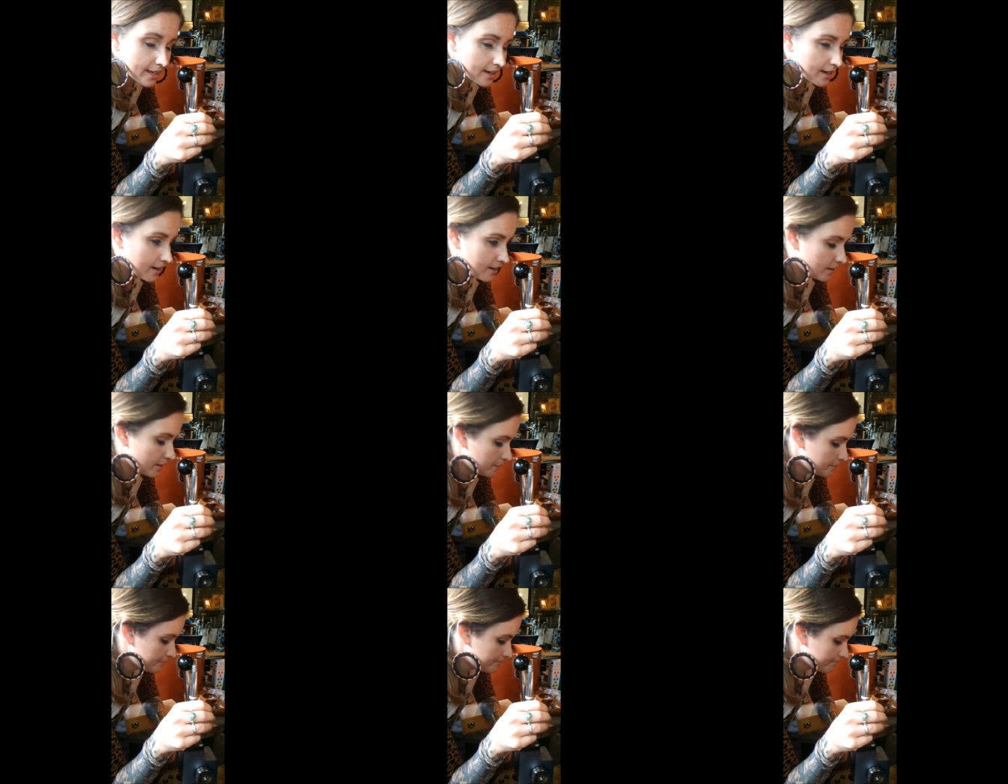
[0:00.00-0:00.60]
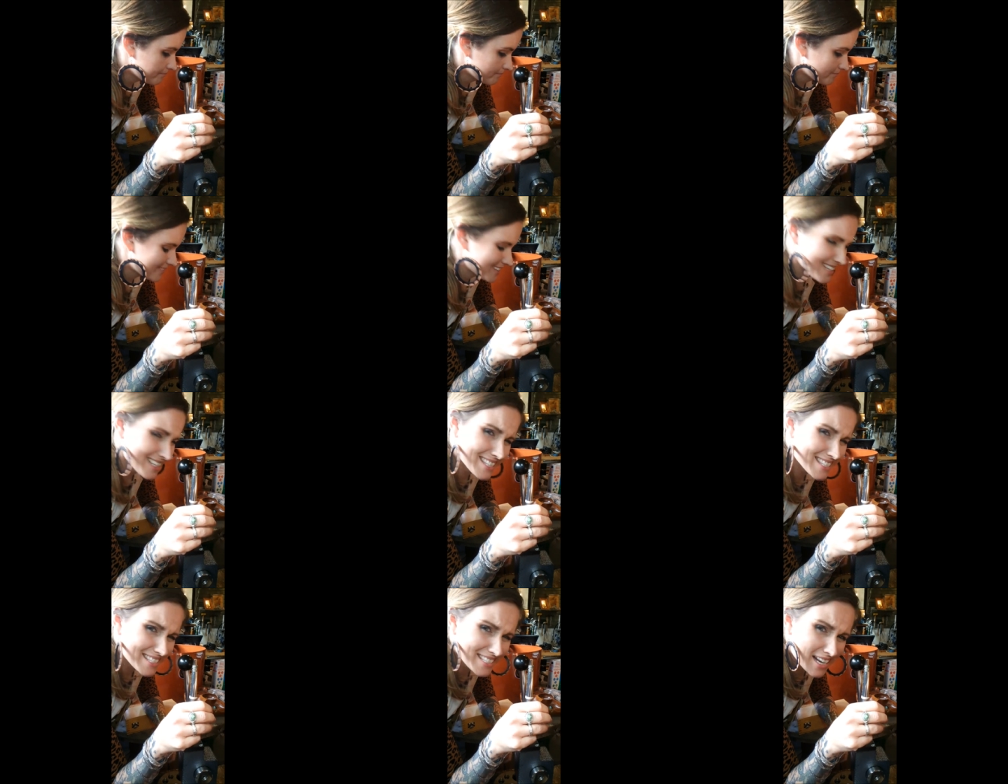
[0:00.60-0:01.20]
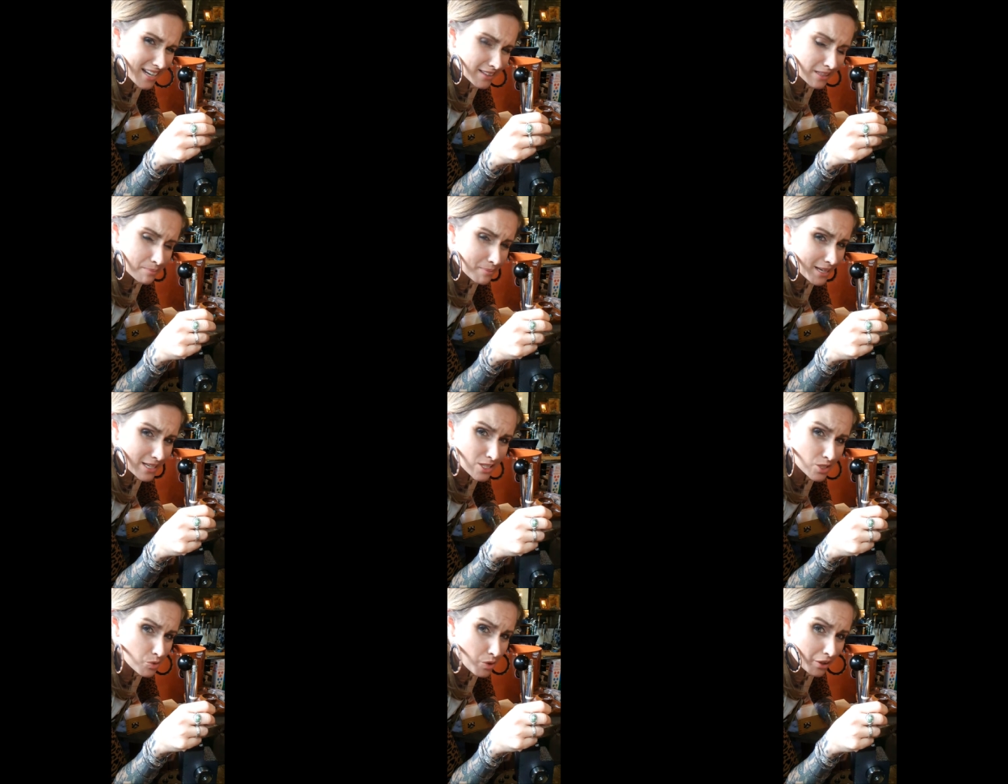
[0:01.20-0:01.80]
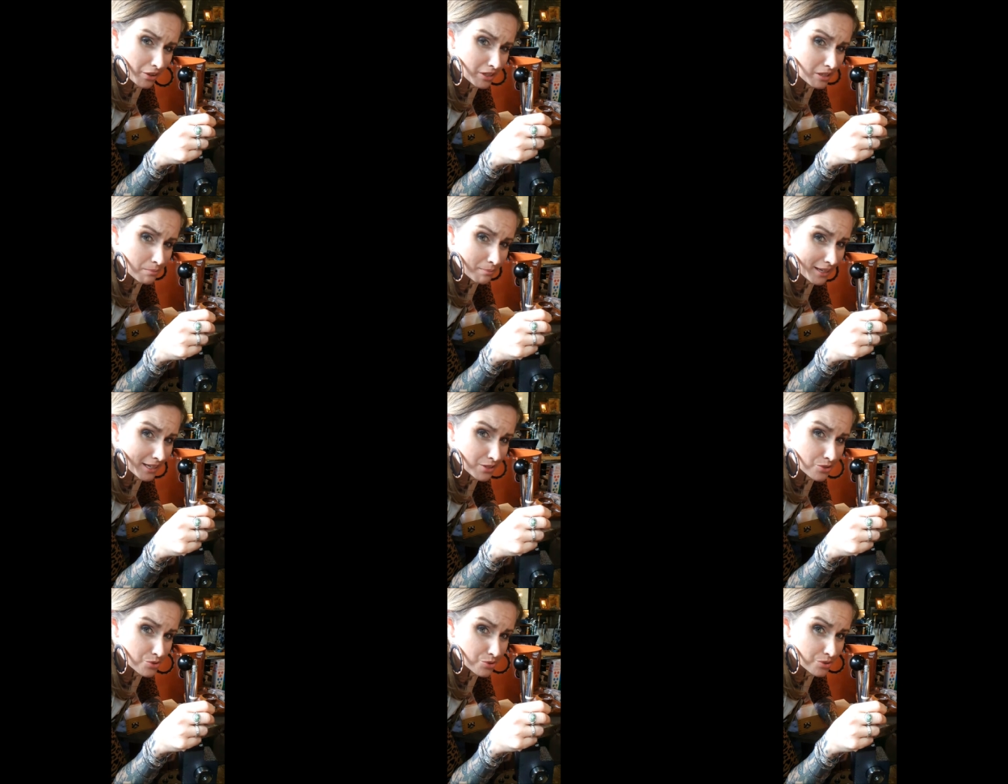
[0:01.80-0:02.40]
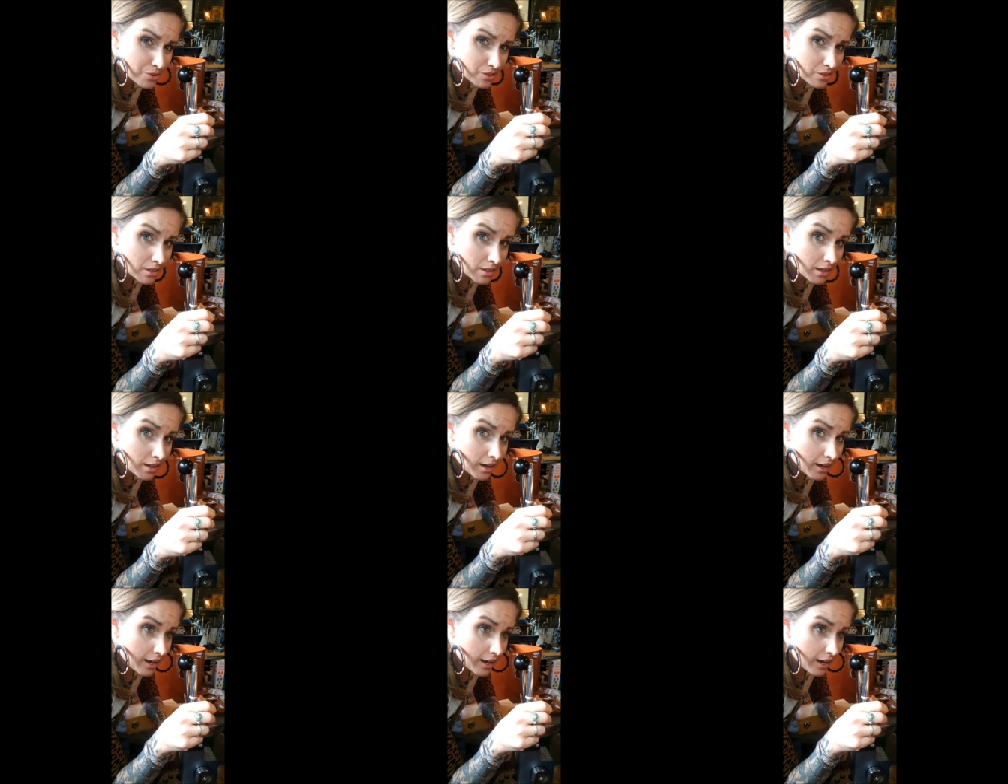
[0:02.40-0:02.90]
Um, it's not the best quality mandrel.